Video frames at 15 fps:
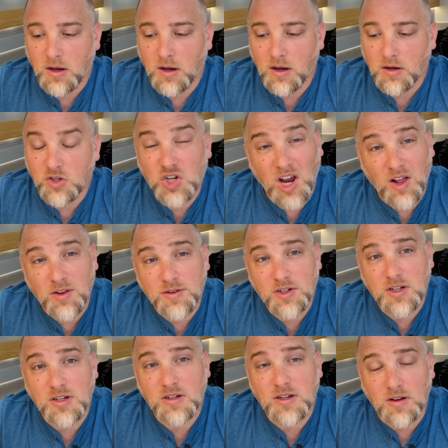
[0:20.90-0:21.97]

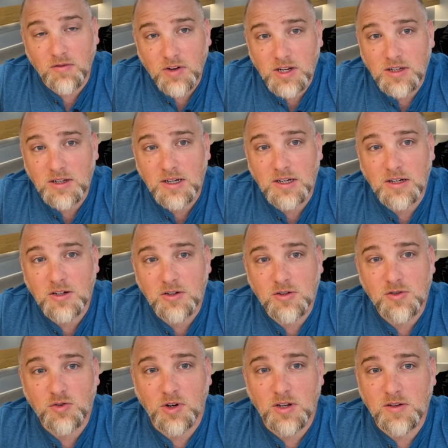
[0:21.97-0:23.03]
challenging, convicting,
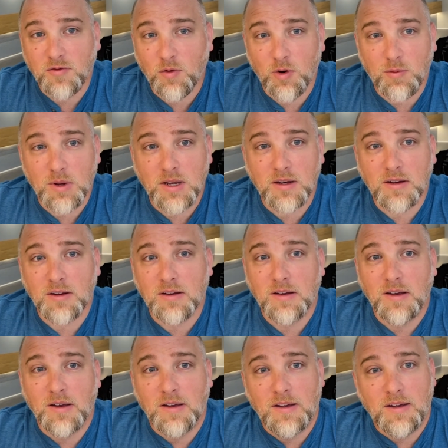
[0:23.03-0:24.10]
transforming,
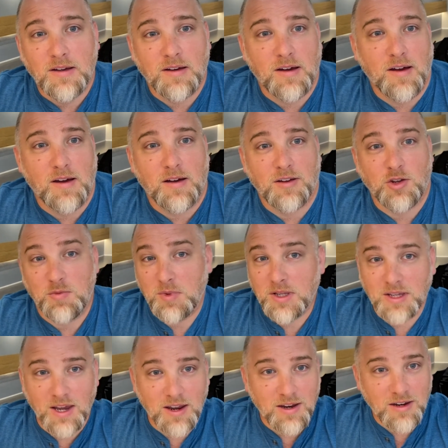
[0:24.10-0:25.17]

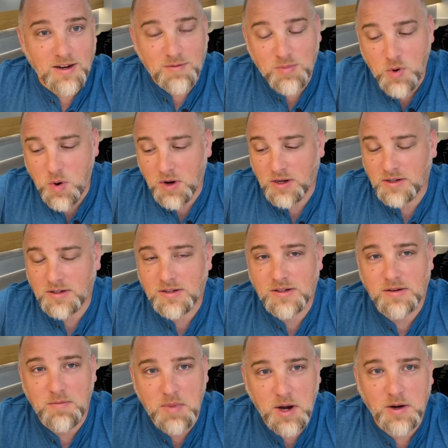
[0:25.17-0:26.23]
humiliating at points,
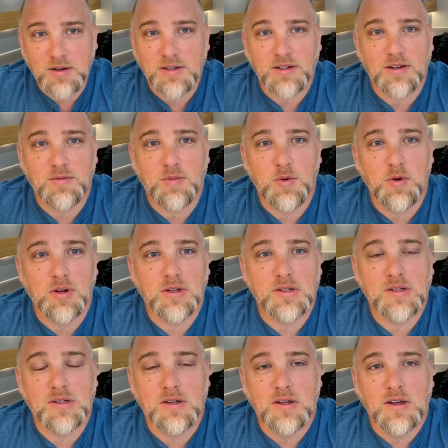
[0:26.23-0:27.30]
embarrassing at
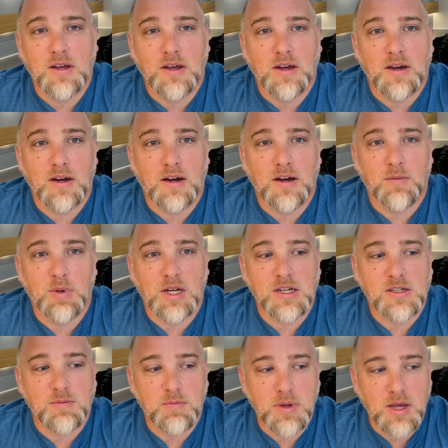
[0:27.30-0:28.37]
points. But
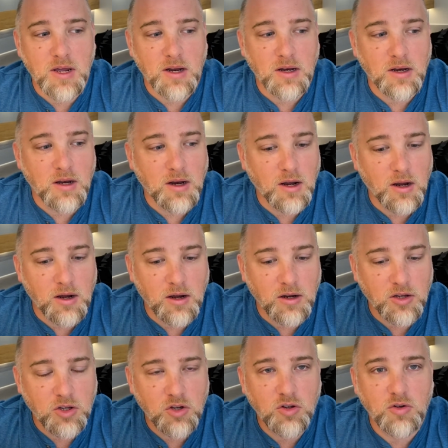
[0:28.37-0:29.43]
it's been a
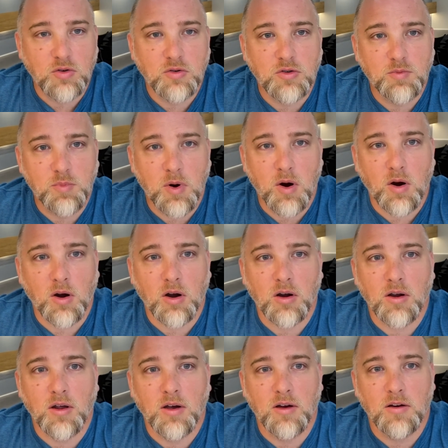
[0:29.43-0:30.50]
huge
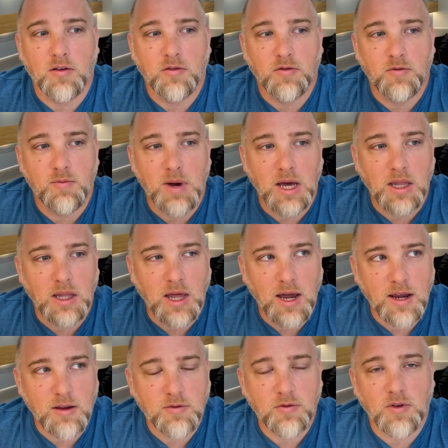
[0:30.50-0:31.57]
part of my
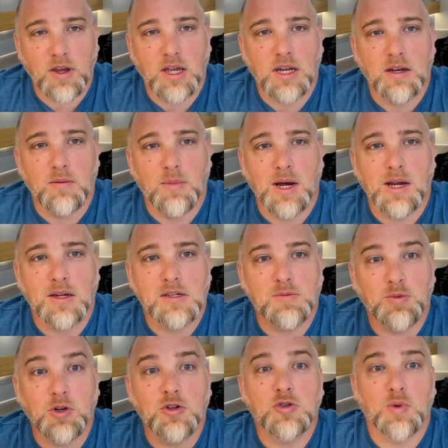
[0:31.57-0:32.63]
life and my
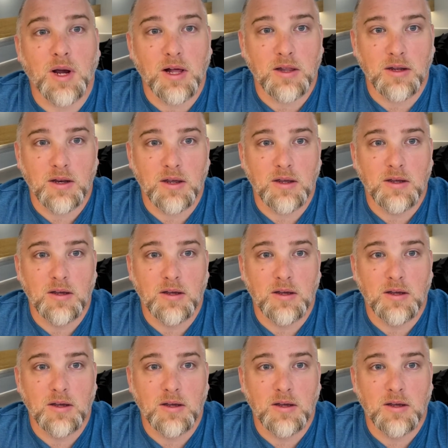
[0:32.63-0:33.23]
spirituality